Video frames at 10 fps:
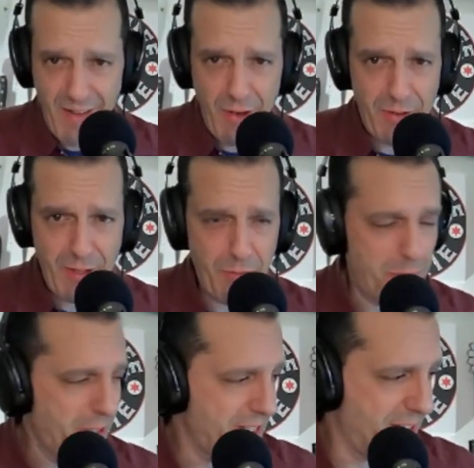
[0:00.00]
already
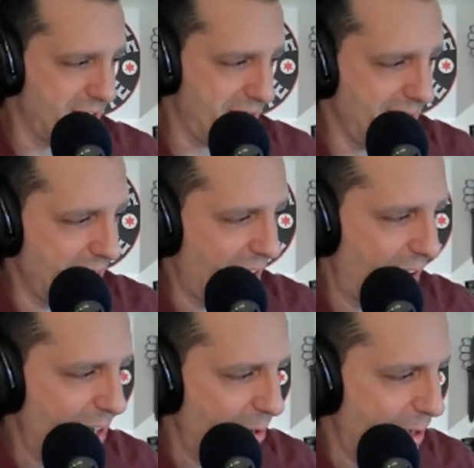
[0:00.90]
replaced this in there
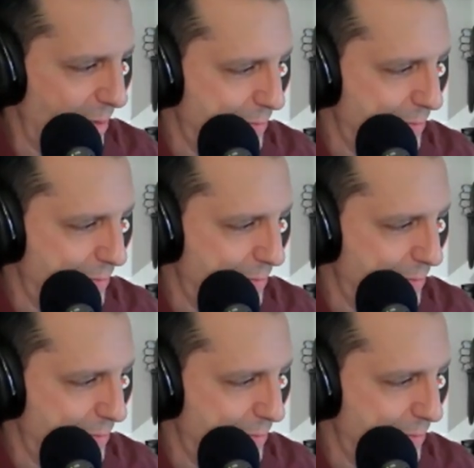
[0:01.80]
anyway.